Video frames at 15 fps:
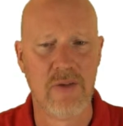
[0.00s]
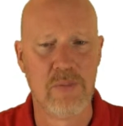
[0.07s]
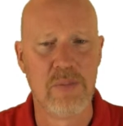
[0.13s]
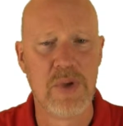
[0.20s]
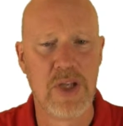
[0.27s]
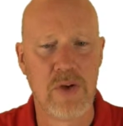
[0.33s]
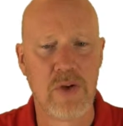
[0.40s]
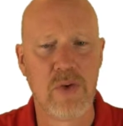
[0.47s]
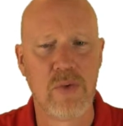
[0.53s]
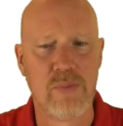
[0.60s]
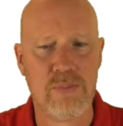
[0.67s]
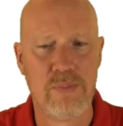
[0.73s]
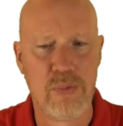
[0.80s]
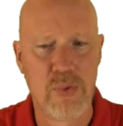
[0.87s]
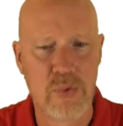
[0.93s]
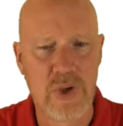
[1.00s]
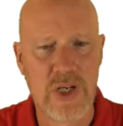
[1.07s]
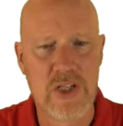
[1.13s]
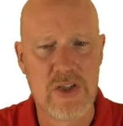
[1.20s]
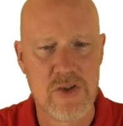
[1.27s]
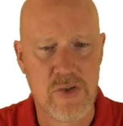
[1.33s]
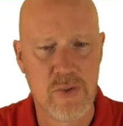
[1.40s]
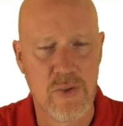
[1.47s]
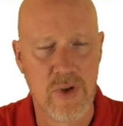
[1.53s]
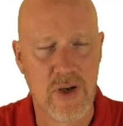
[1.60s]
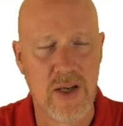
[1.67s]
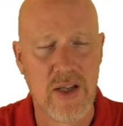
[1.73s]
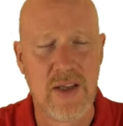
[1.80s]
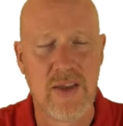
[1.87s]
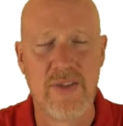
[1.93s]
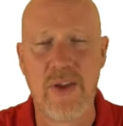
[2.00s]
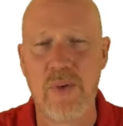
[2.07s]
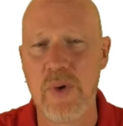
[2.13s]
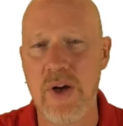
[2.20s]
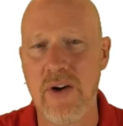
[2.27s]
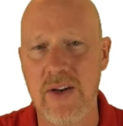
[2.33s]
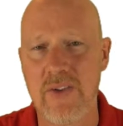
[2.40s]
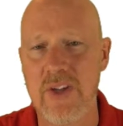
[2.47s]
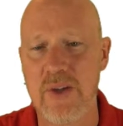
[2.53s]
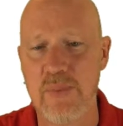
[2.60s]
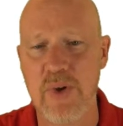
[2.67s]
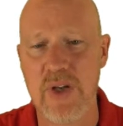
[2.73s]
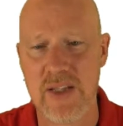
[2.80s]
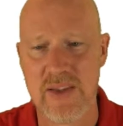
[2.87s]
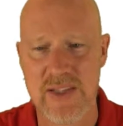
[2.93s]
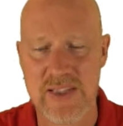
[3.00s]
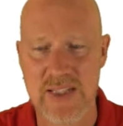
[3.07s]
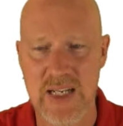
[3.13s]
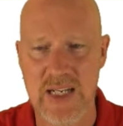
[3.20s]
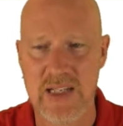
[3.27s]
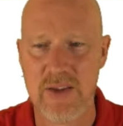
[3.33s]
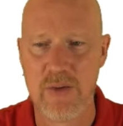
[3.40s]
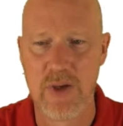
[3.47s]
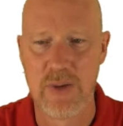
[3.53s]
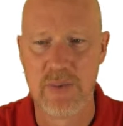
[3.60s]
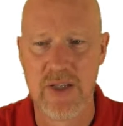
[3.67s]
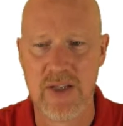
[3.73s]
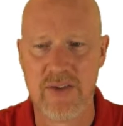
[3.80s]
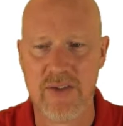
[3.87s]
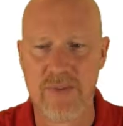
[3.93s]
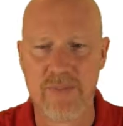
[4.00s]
being pretty sure that we are actually putting this data in the right place.